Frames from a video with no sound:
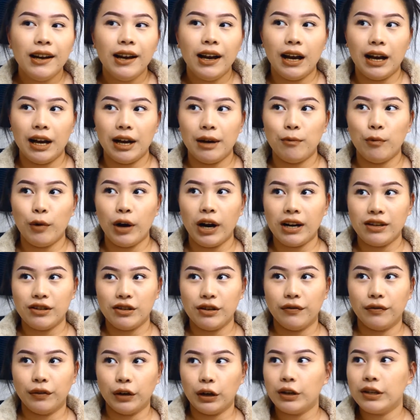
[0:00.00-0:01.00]
whereas
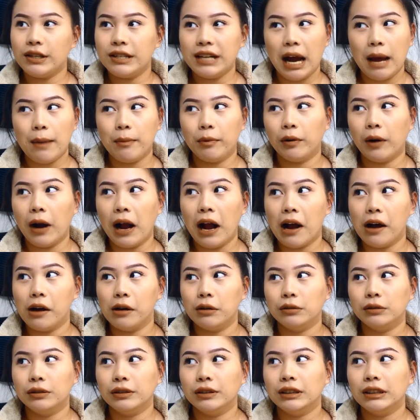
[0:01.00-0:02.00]
the first time
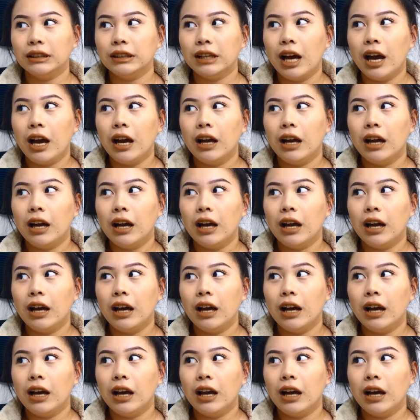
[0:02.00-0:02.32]
around,